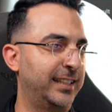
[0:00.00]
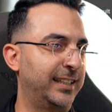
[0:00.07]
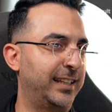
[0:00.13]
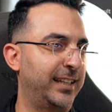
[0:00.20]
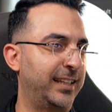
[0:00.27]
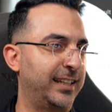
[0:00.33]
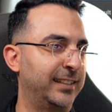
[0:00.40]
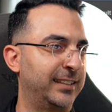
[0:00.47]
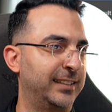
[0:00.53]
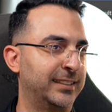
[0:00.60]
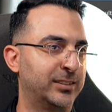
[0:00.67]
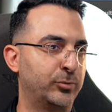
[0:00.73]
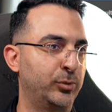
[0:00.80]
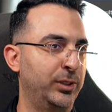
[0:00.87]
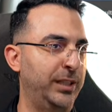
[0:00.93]
And
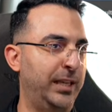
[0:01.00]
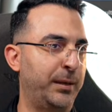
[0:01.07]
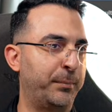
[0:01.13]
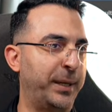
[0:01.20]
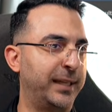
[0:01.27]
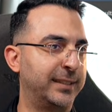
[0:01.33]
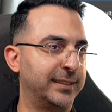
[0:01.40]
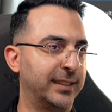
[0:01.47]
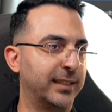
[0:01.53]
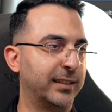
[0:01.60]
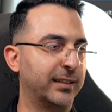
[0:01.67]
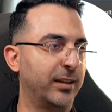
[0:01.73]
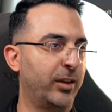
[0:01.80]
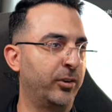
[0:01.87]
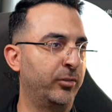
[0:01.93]
it's really amazing.
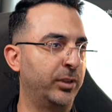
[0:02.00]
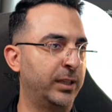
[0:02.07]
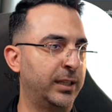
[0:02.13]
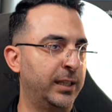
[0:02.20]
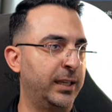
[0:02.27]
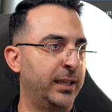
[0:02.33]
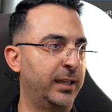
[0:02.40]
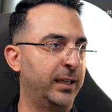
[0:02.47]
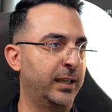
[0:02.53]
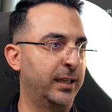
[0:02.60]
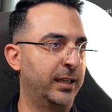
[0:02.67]
I really